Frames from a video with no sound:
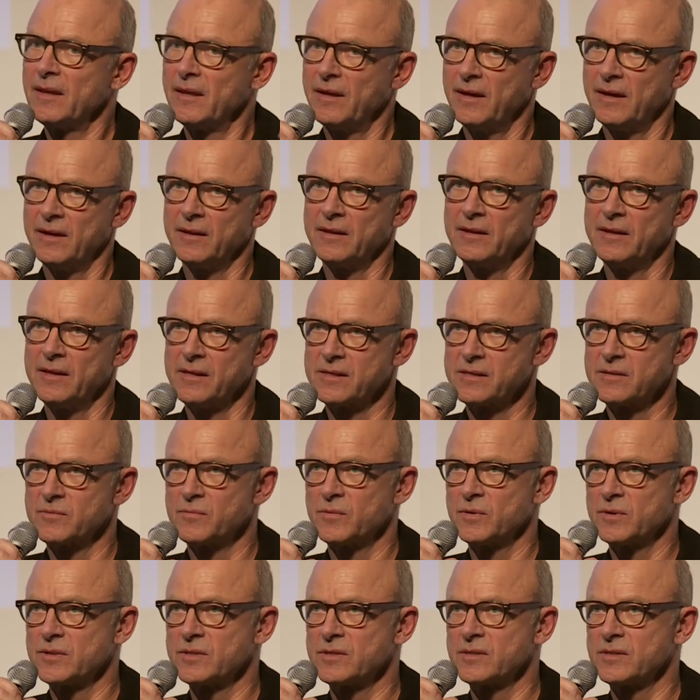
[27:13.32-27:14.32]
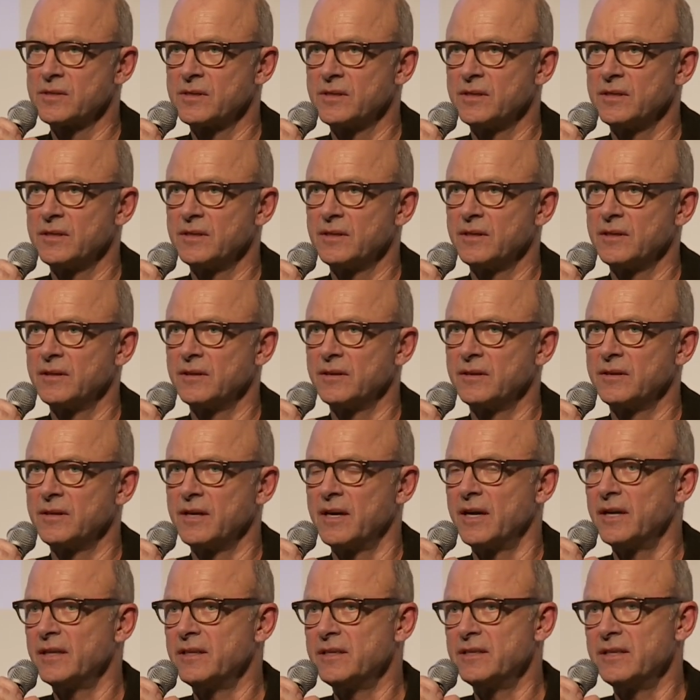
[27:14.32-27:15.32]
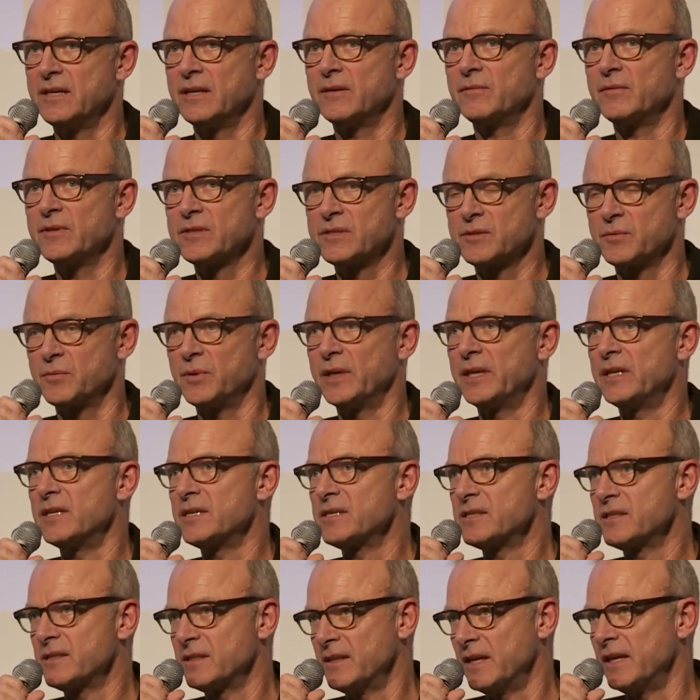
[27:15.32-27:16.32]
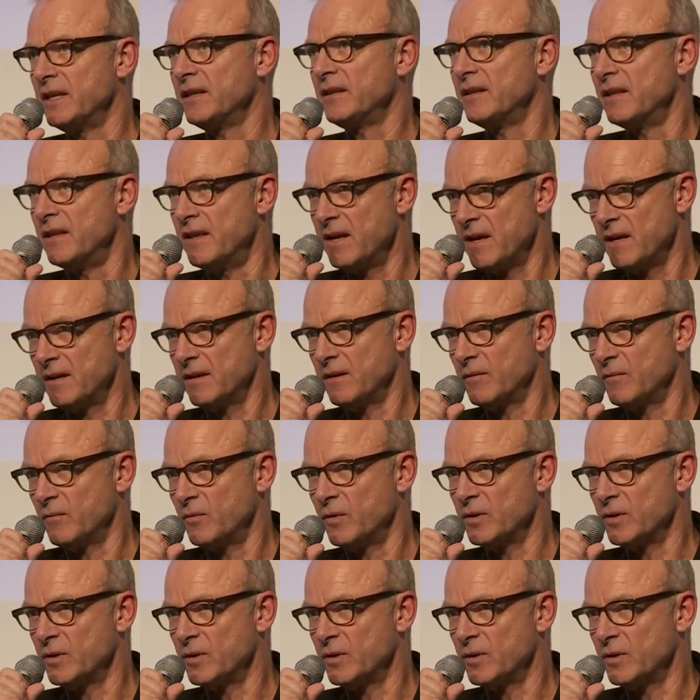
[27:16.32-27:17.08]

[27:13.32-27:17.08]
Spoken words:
And this was the idea of the Swedish state then,